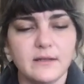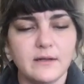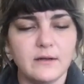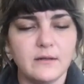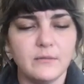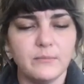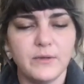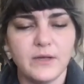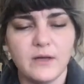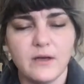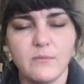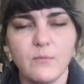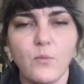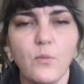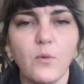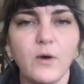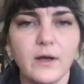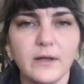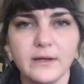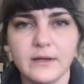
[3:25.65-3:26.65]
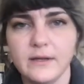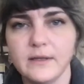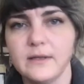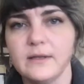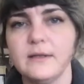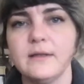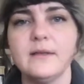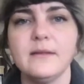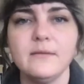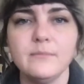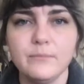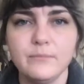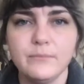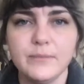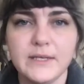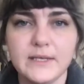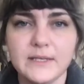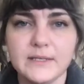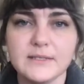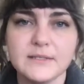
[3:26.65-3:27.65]
It'll become one
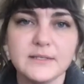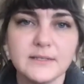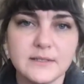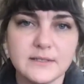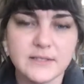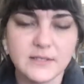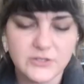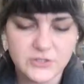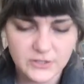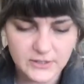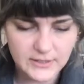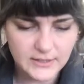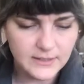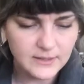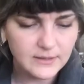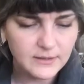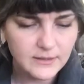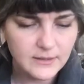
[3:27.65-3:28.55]
piece, essentially,